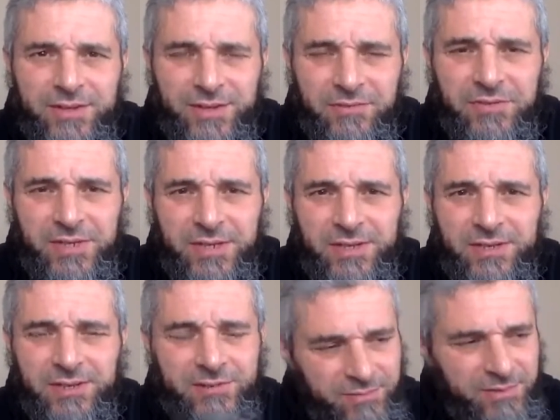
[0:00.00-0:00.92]

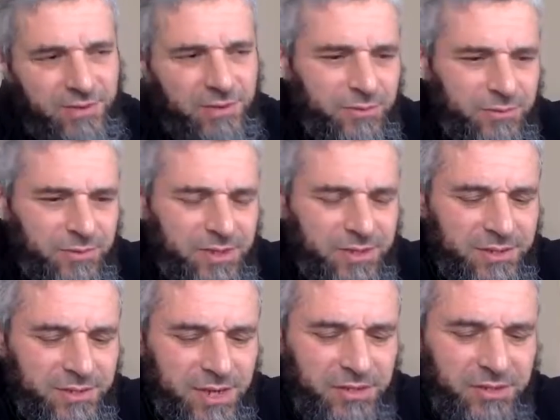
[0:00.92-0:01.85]
Tafseer, you know, the
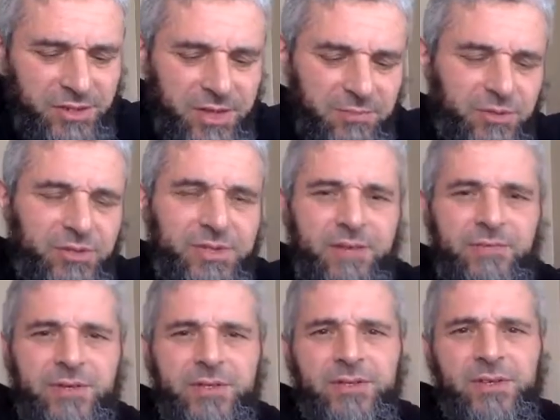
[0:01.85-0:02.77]
session number
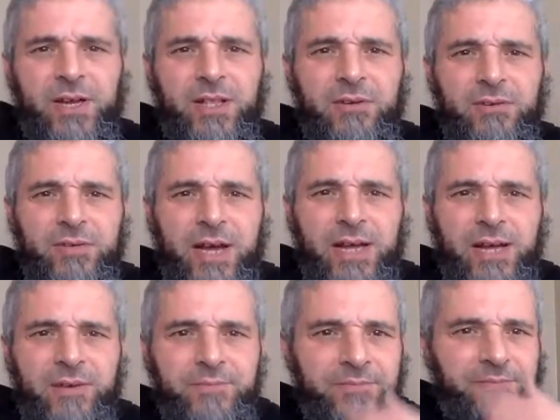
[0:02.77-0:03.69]
seven, inshallah ta'ala.